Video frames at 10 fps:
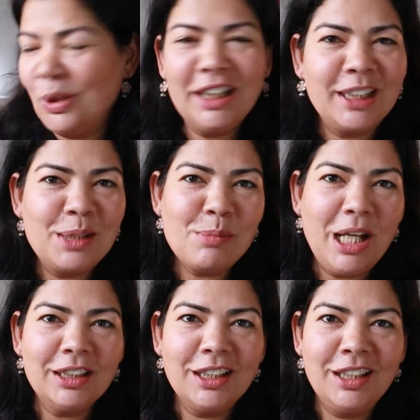when I came
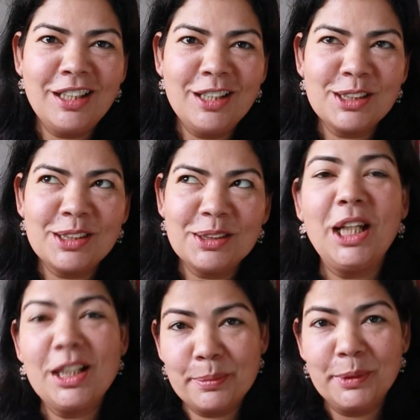back, I asked my
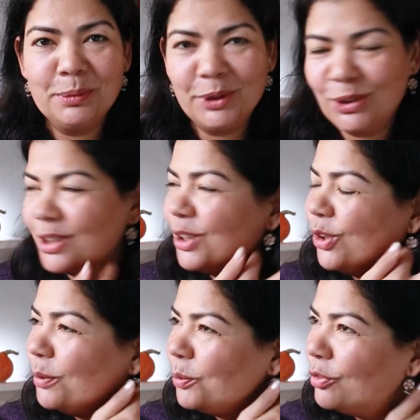husband, because you
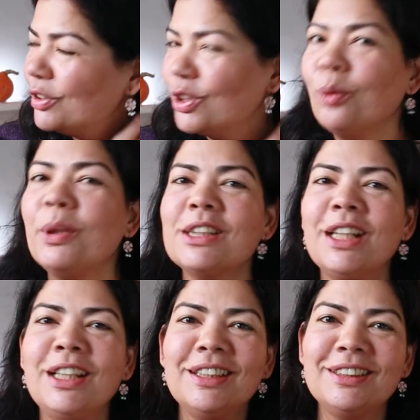know, the proof is always
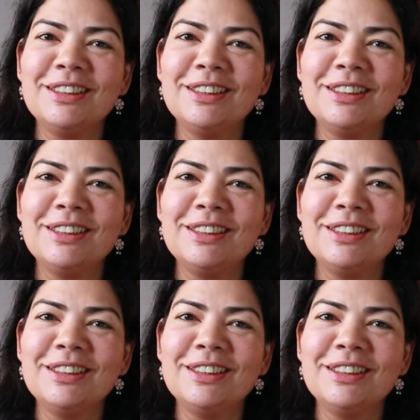in,